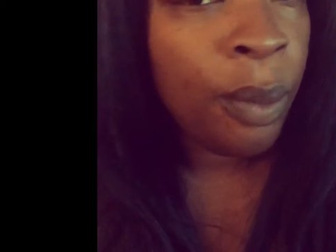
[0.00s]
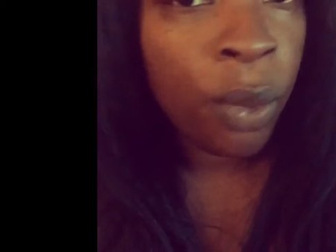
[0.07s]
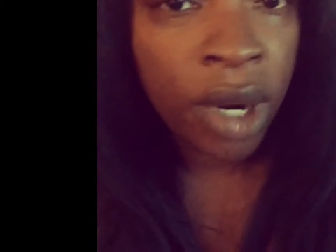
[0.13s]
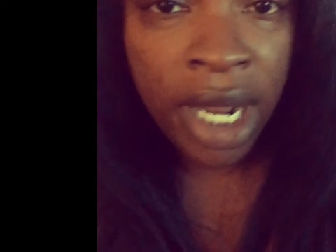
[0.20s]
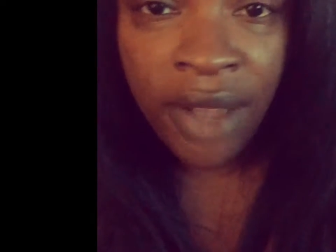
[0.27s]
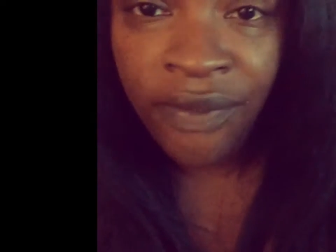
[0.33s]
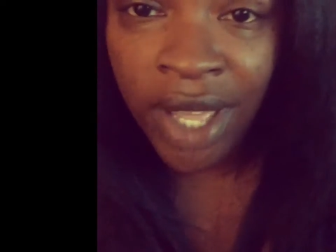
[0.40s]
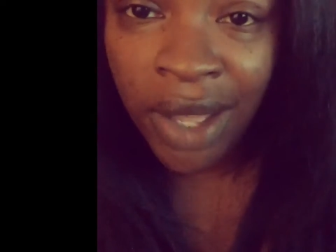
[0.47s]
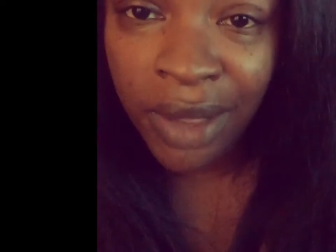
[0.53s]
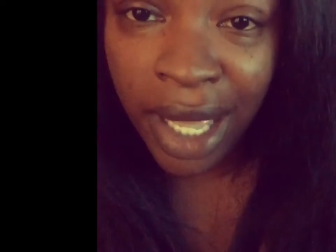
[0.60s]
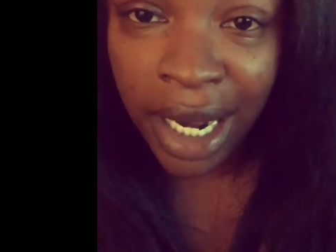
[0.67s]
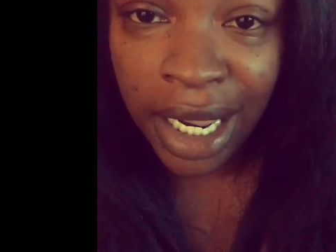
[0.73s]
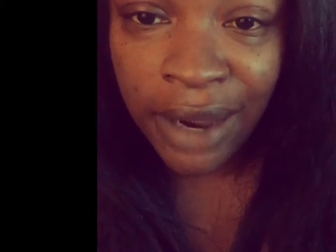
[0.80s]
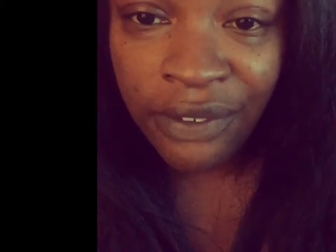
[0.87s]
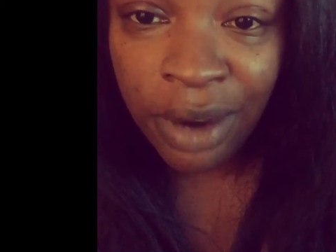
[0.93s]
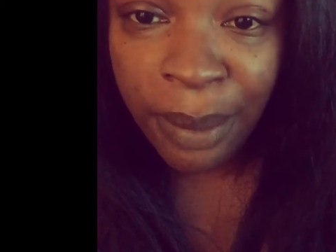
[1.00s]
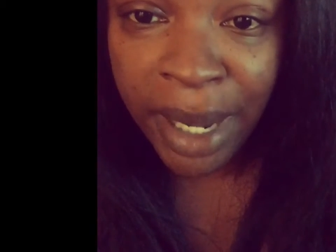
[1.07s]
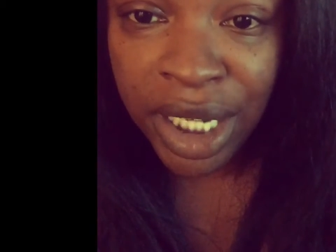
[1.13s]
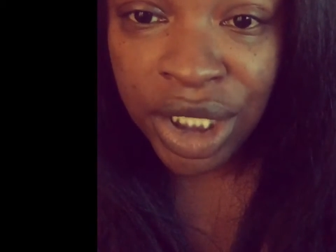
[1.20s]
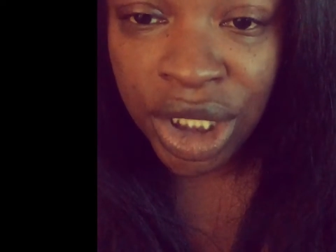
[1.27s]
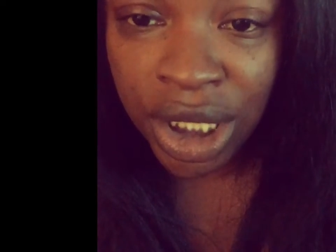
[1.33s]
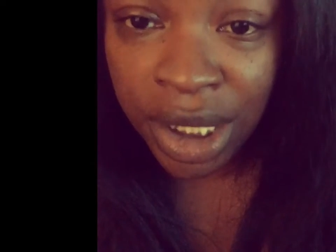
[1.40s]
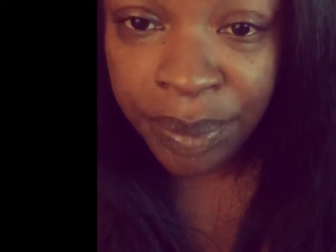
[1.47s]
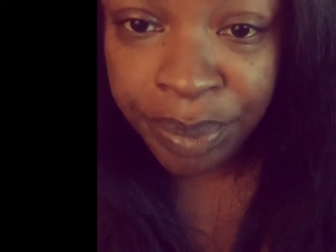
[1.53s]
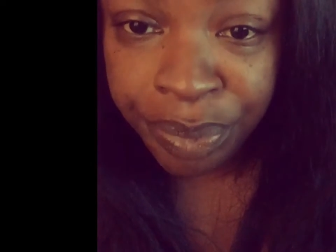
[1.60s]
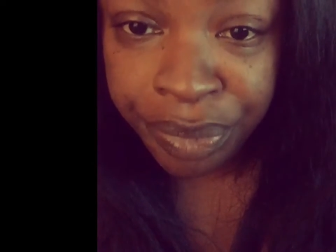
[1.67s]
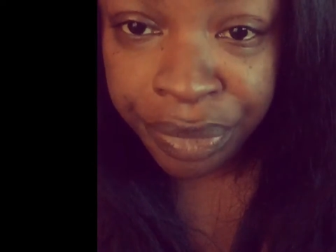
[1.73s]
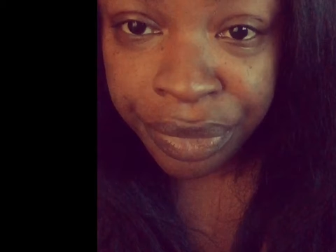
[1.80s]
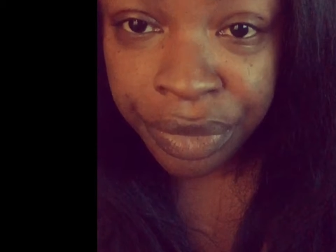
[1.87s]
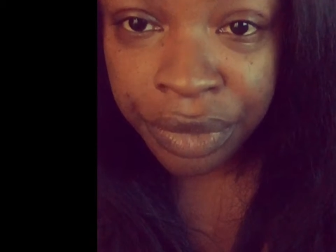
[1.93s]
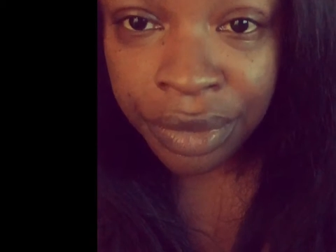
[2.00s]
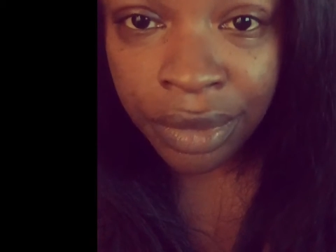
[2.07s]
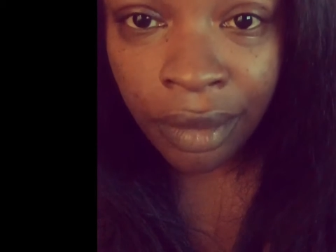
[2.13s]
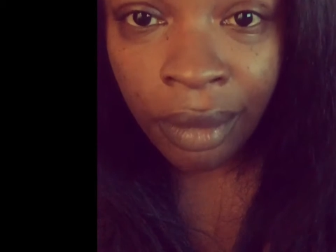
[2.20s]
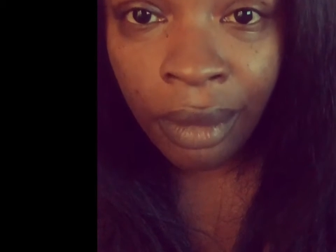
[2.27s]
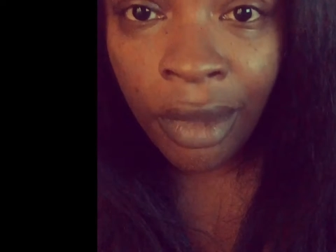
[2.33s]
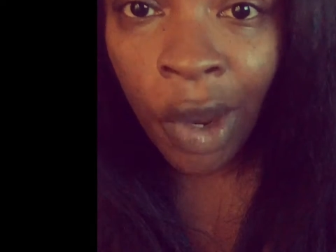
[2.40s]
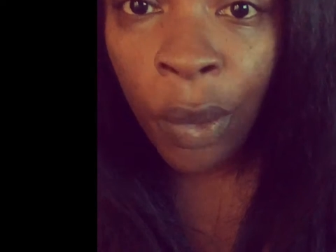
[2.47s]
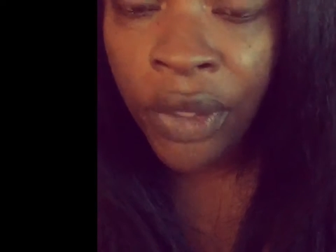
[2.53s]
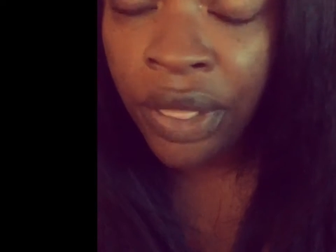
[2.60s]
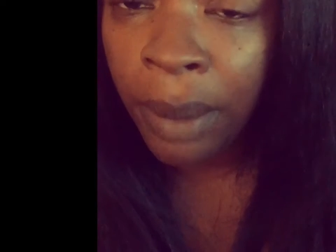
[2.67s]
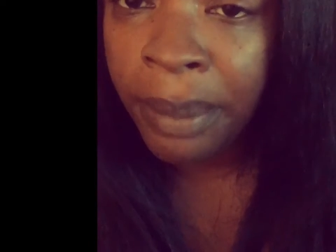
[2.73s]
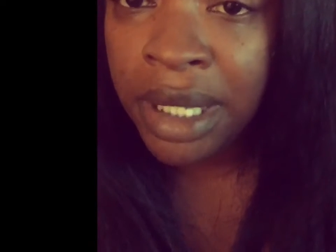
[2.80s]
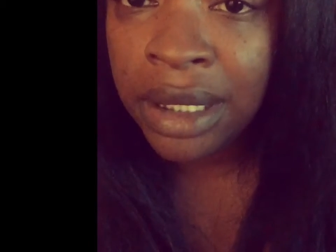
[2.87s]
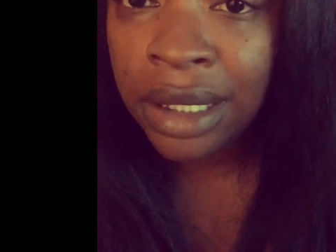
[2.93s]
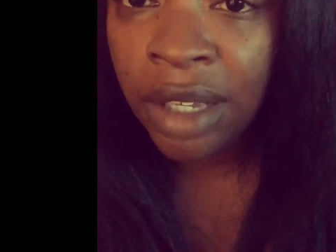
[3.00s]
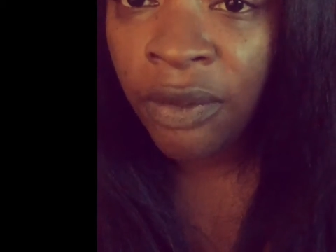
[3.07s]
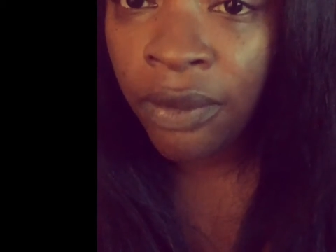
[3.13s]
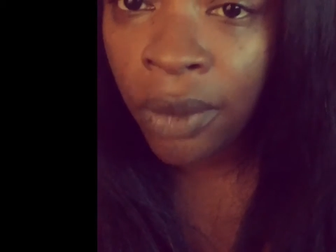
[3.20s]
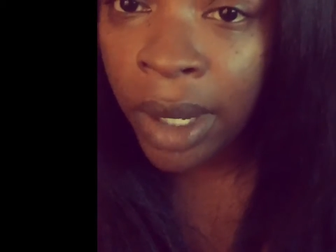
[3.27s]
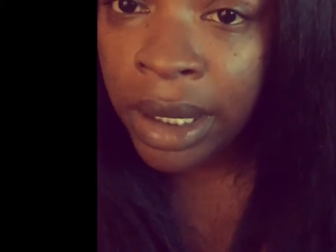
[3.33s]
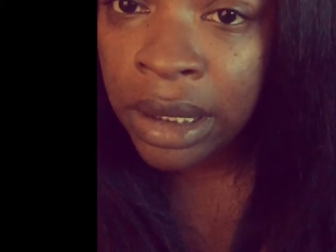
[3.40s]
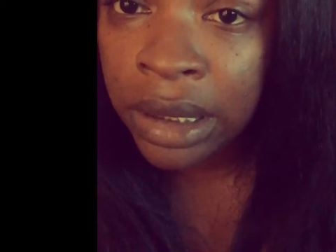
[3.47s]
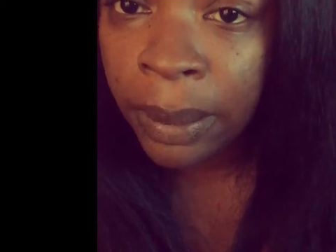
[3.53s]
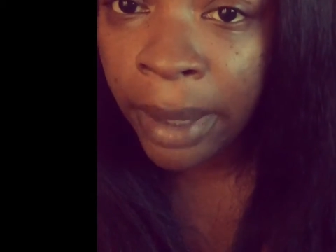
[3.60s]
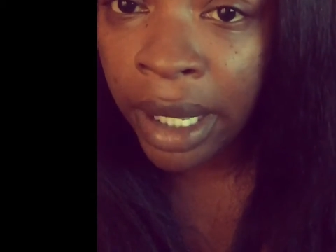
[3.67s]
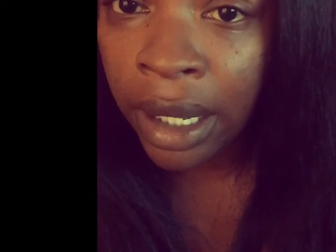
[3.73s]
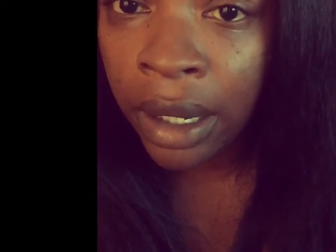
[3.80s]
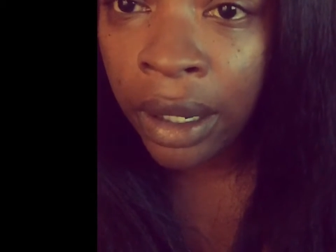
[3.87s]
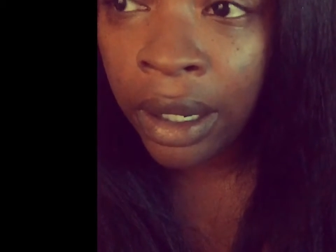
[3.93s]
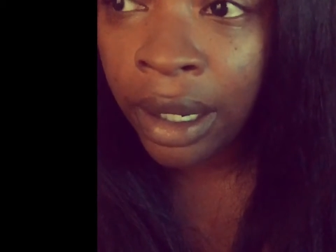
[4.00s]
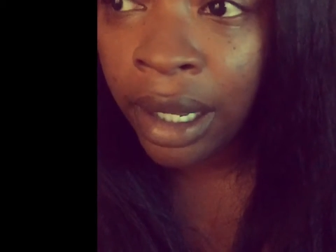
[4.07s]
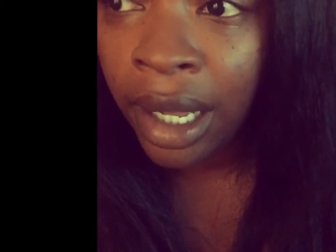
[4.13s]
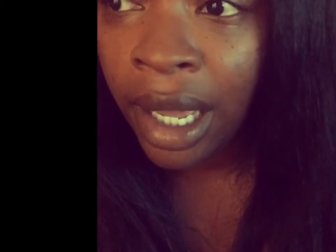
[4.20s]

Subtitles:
where they found that information with the missing voicemail,